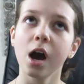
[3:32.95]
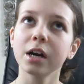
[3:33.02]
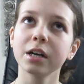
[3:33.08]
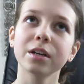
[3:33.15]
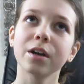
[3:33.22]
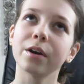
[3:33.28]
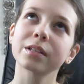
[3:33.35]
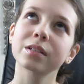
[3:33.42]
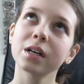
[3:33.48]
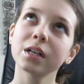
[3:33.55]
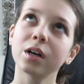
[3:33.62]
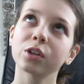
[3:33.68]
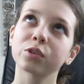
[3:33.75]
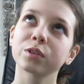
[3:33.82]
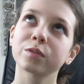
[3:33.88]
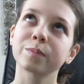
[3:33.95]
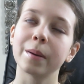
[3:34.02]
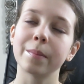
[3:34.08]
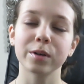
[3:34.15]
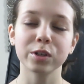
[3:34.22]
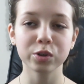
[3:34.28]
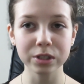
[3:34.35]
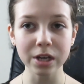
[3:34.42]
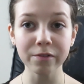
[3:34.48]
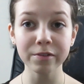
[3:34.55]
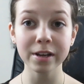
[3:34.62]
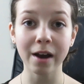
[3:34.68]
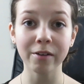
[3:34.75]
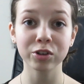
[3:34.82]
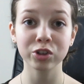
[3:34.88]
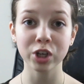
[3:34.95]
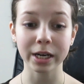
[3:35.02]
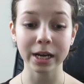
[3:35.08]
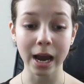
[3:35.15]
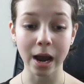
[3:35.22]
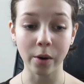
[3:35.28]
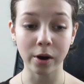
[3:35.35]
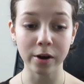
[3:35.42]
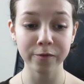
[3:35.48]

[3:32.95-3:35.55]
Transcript: I don't know, it's kind of hard to explain, but you definitely have to check it out.